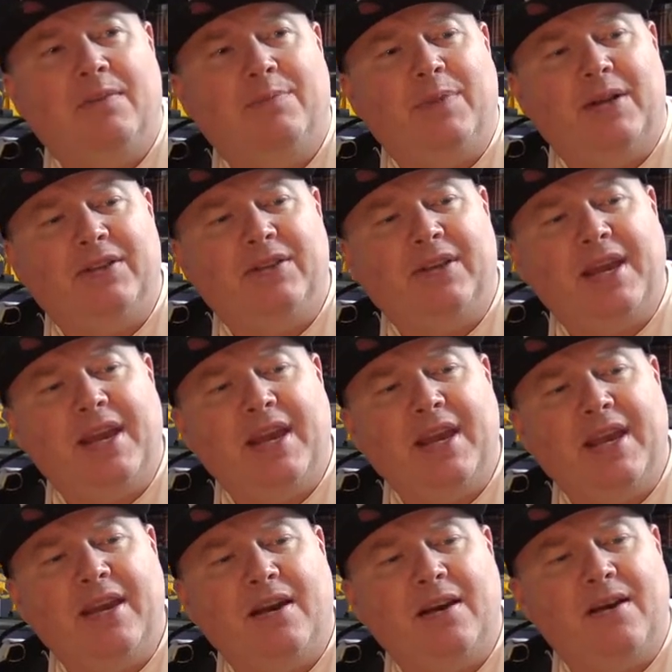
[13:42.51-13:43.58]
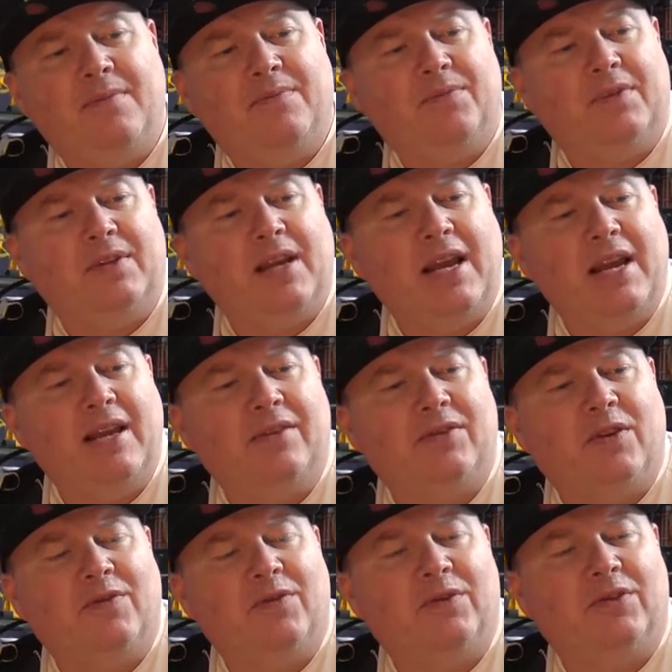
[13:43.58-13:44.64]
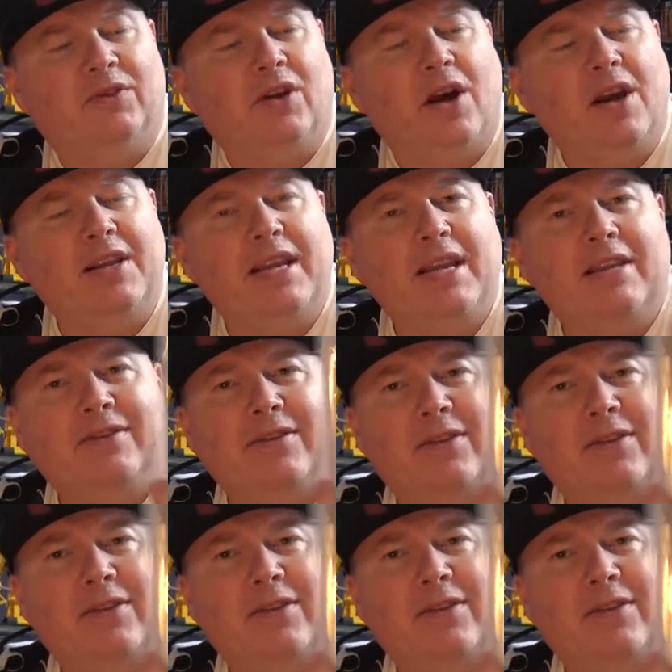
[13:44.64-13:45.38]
but to get a sort of Chinese